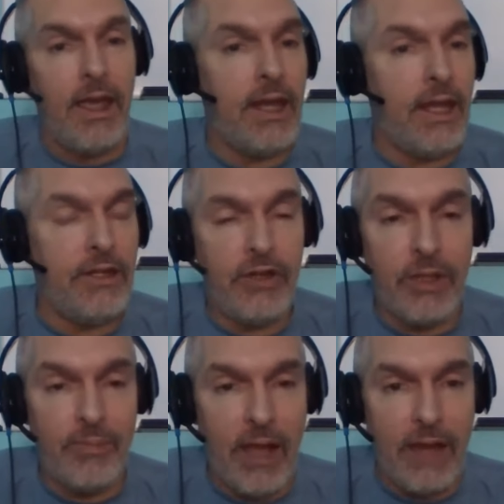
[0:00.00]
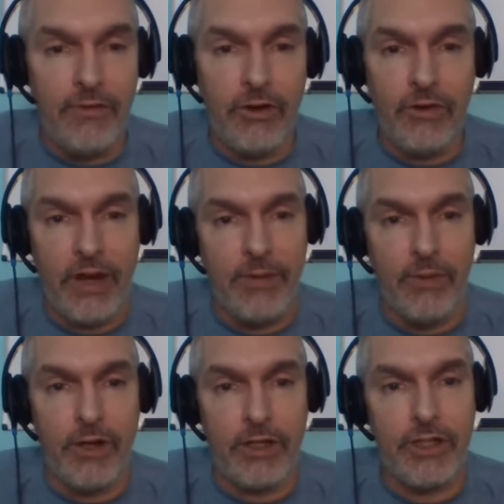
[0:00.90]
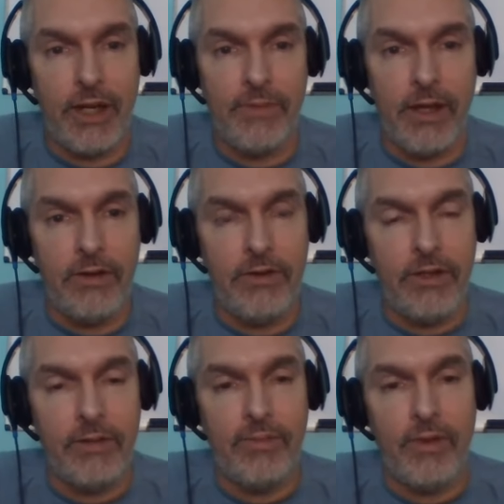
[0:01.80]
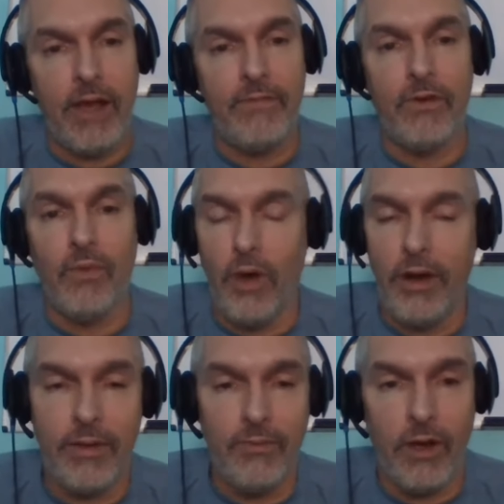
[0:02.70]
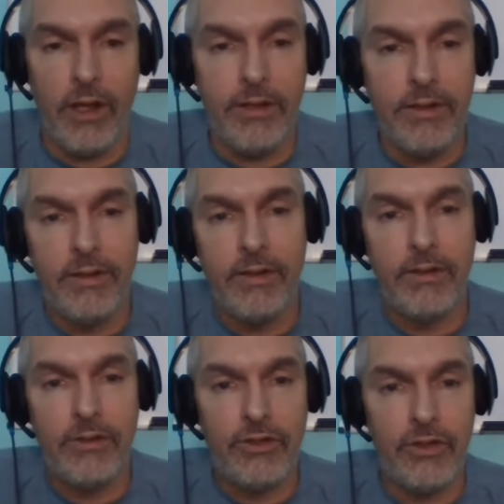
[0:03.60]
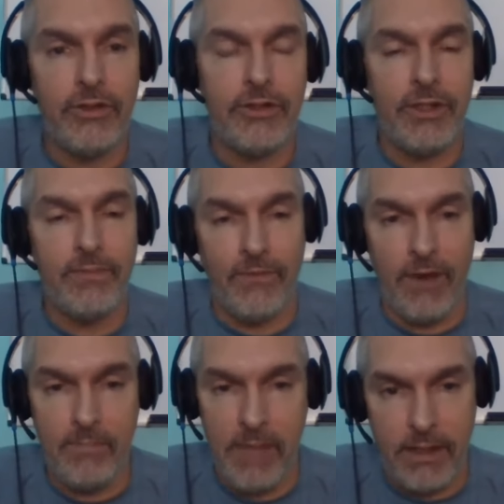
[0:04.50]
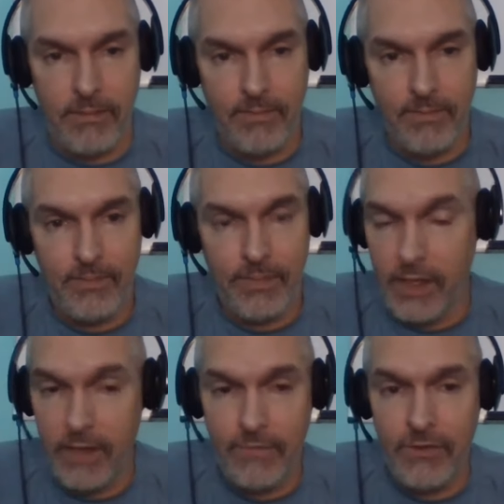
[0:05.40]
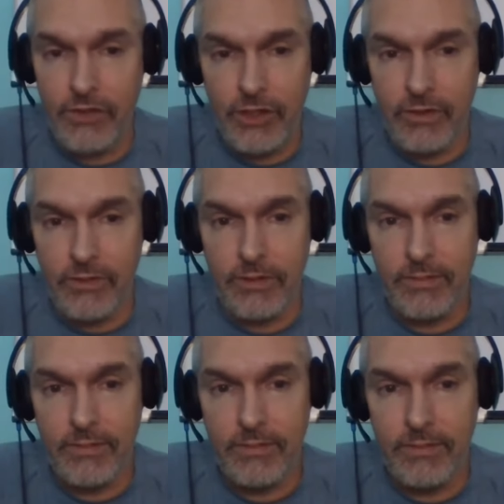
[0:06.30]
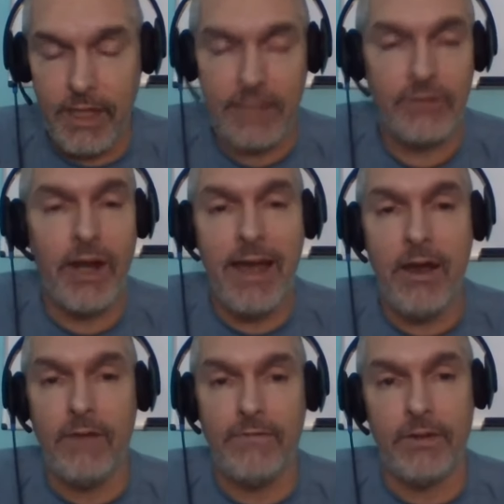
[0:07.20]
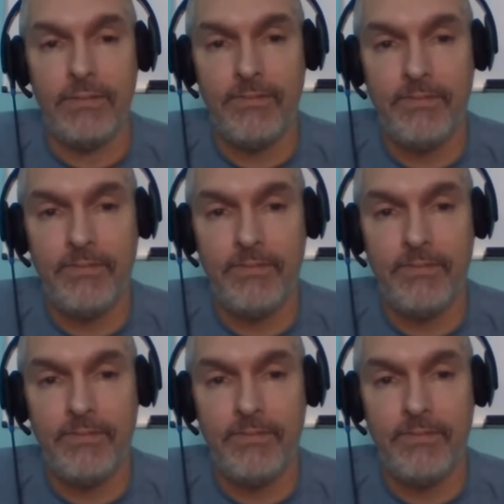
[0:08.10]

And then you can apply for a grammar workshop there. You can apply for one-on-one tutorship from me if you choose. That's what I offer.